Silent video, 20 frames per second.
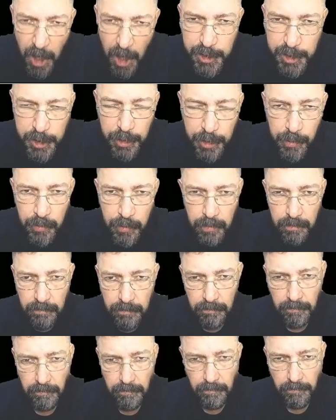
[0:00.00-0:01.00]
you?
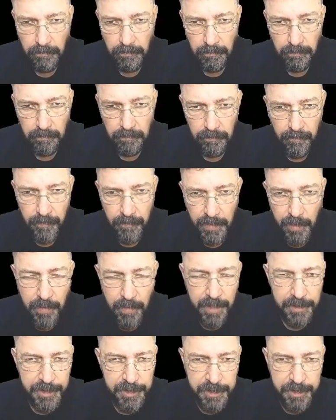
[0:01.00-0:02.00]
You
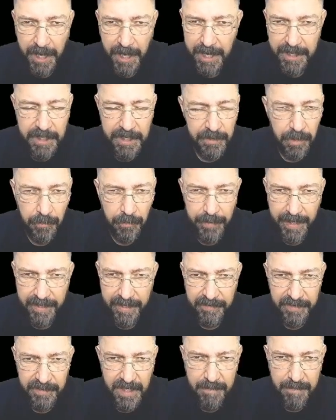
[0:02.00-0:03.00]
are shaking already,
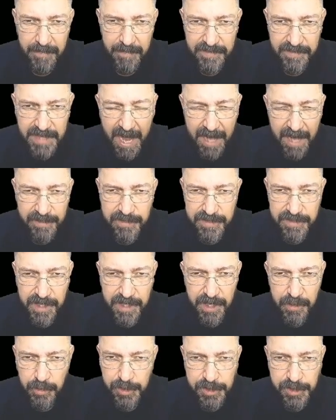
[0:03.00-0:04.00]
demons. I see
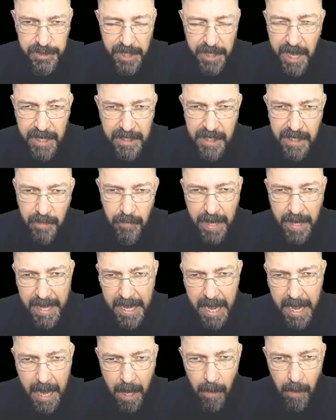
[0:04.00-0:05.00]
you shaking right
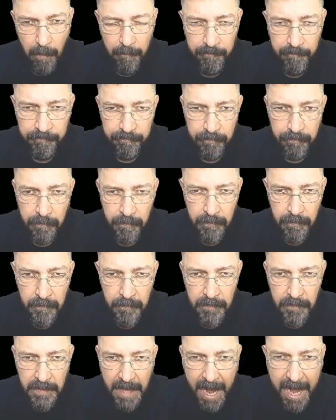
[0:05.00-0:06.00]
now.
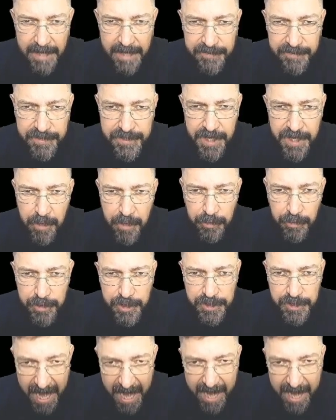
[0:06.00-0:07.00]
I see you
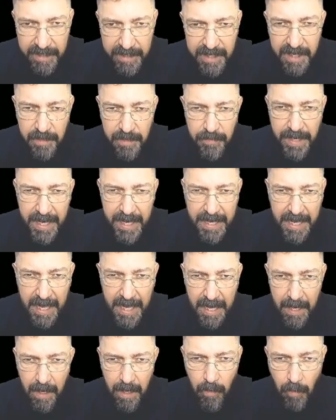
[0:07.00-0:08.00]
shaking right
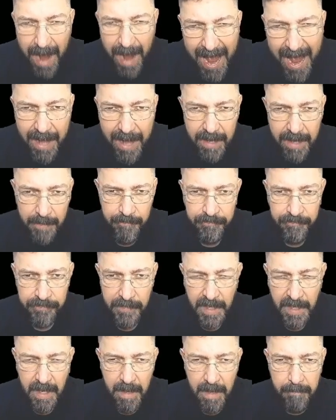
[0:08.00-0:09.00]
now. Why?
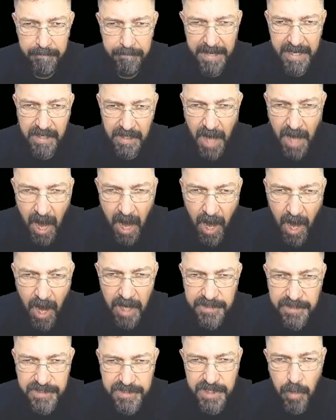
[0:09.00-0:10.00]

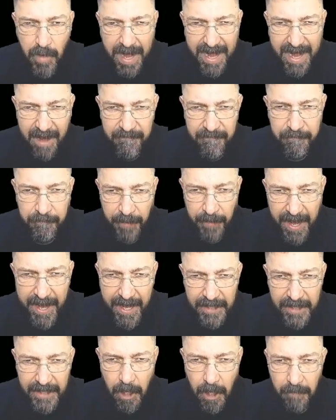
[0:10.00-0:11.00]
Because you are
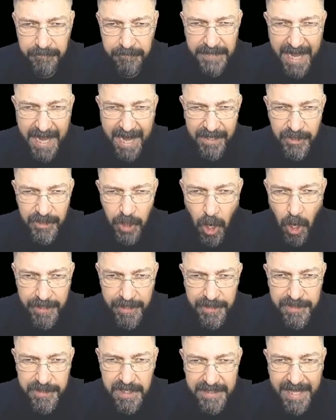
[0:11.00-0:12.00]
afraid of the
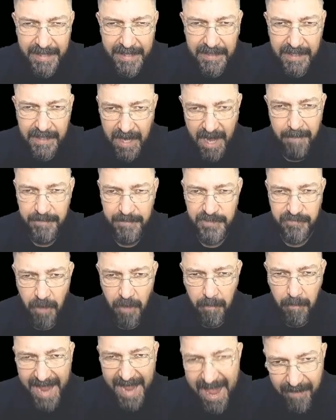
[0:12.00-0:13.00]
anointing that comes from
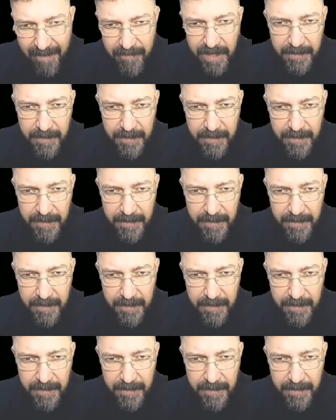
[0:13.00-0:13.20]
heaven.